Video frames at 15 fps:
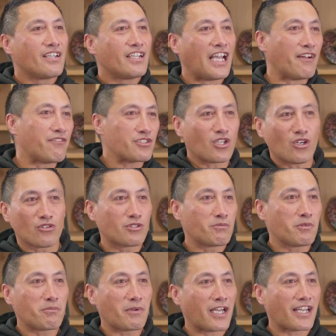you haven't told them
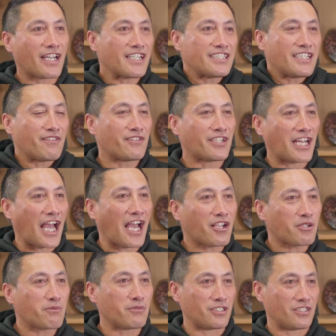about us having an
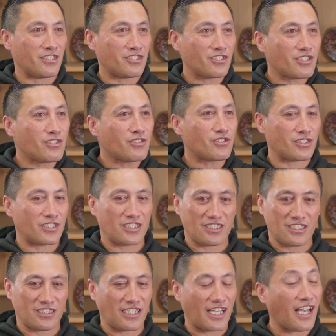argument, did you? Because this
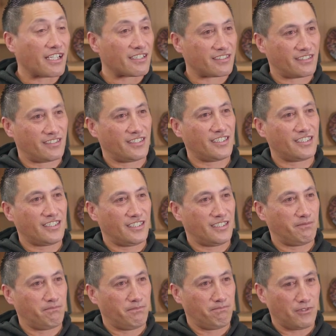is us. This
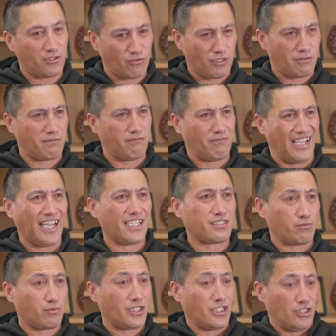is between
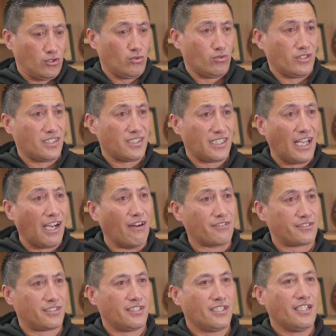us, we could sort this out.